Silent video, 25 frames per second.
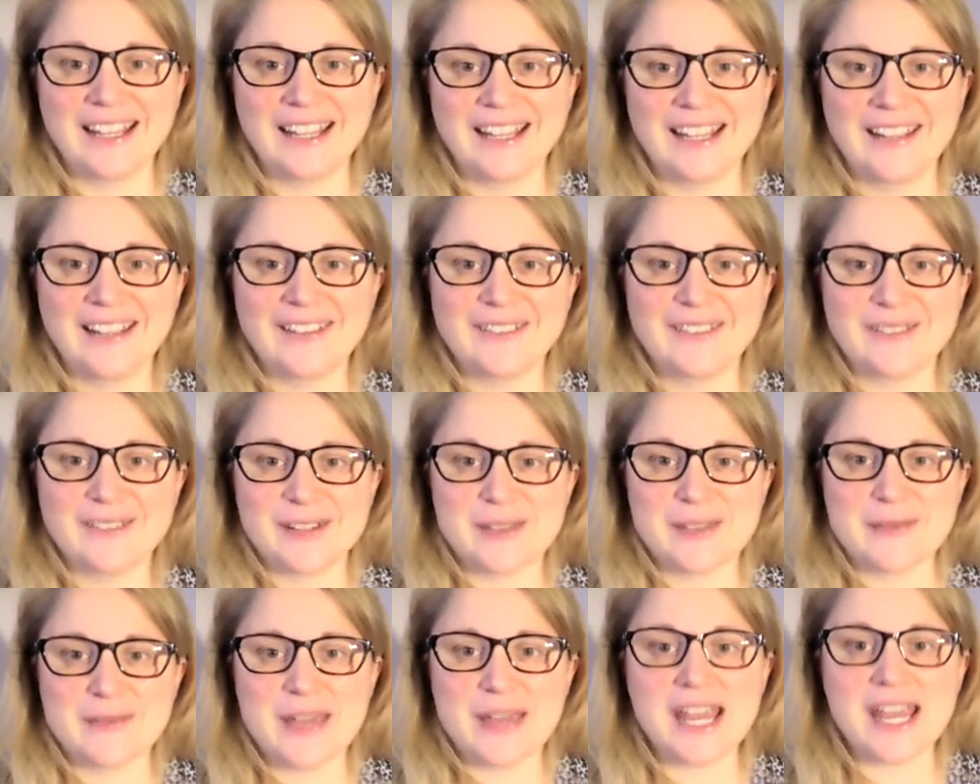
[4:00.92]
with
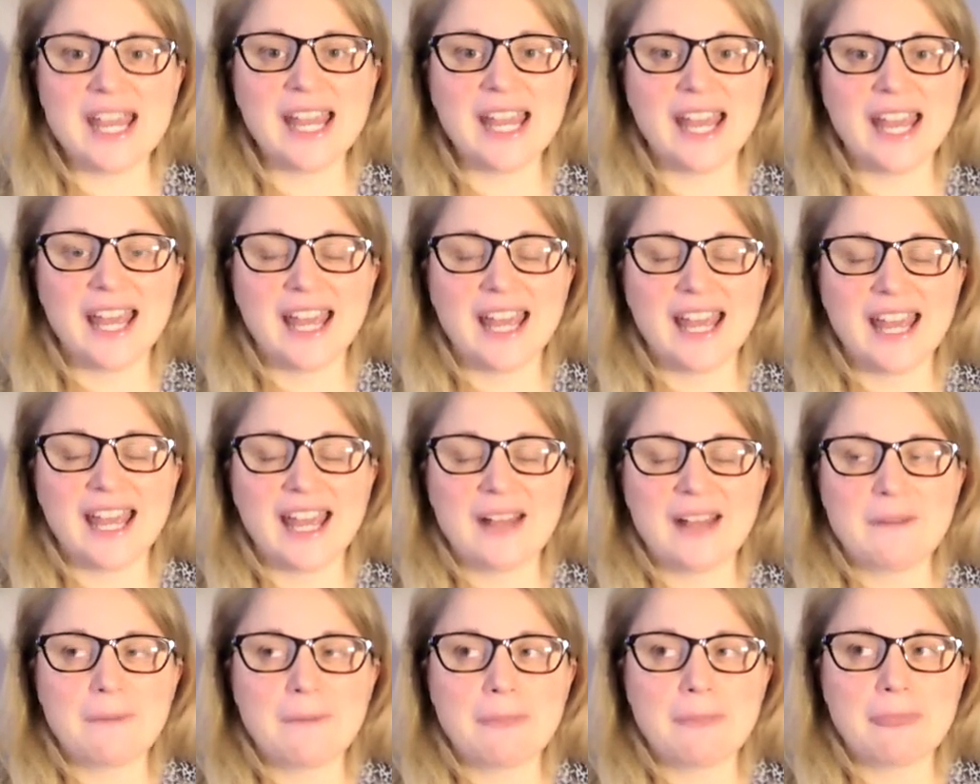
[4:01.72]
me.
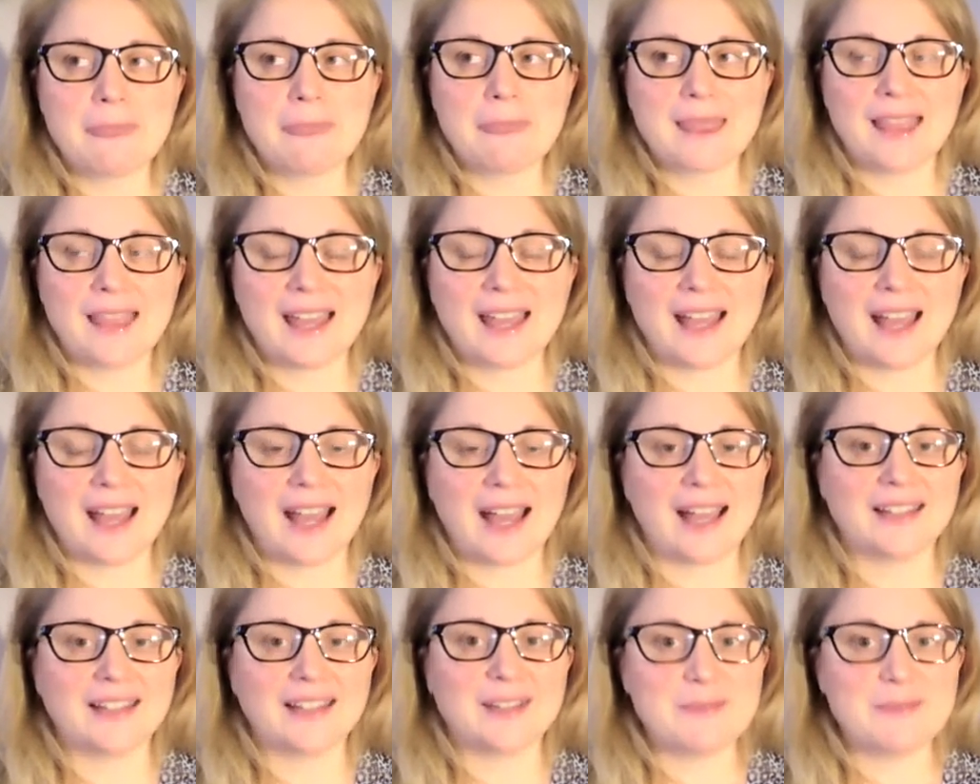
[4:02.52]

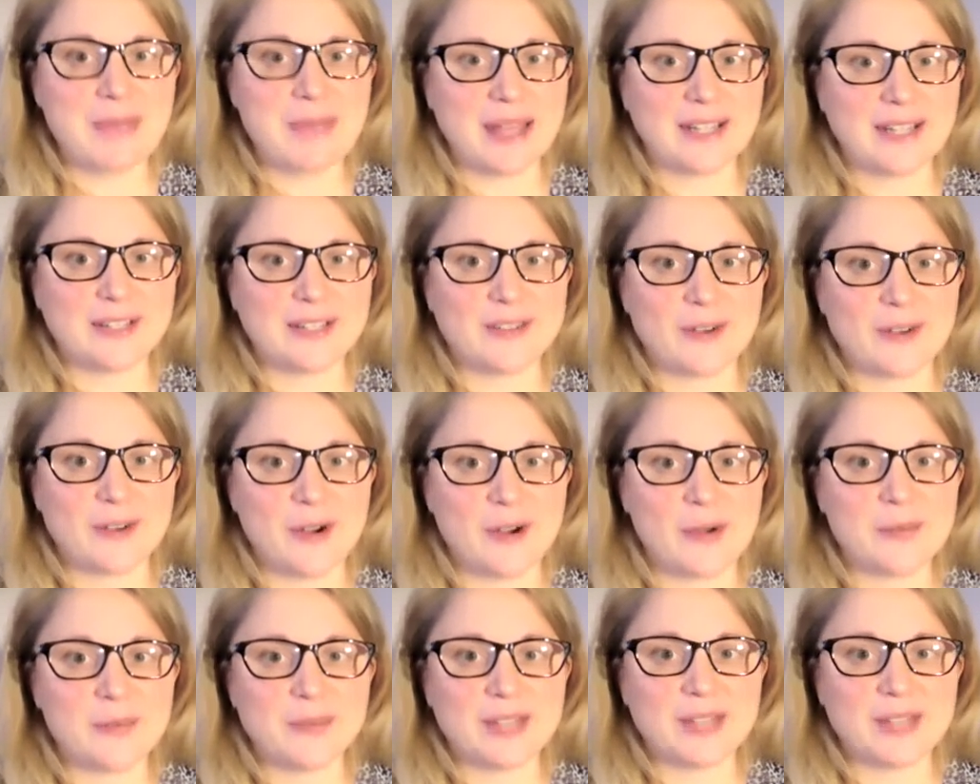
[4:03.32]
And the penny dropped,